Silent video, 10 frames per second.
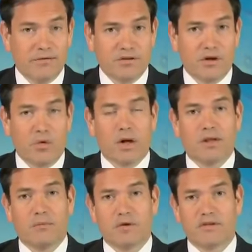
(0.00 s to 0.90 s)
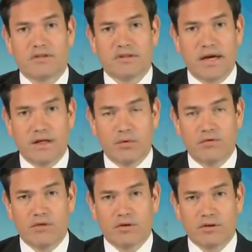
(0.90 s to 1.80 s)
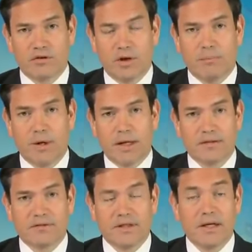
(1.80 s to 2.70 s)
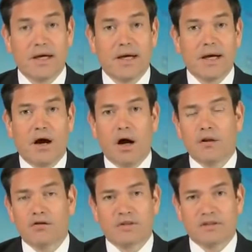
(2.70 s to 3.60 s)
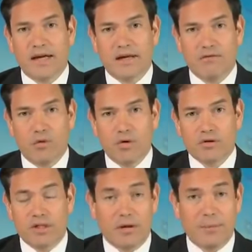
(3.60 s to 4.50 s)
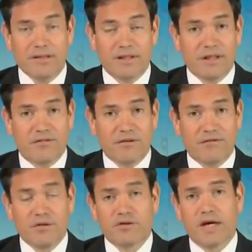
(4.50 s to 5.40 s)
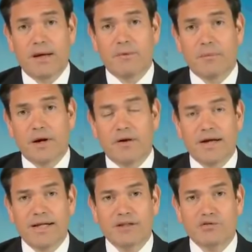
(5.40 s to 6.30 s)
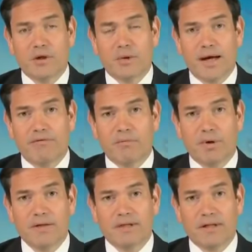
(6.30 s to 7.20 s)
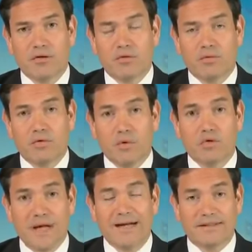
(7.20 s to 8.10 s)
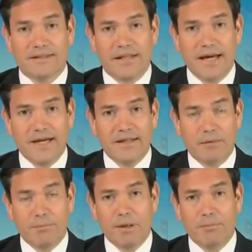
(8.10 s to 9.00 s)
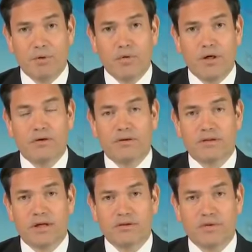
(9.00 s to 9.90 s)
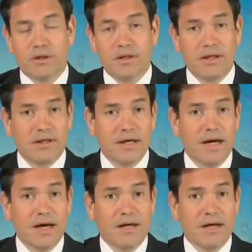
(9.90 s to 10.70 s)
Every single one of them was designed to reverse a Trump policy. All those executive orders that are basically, for the first time in American history, we have a president who will not detain the people who entered this country illegally.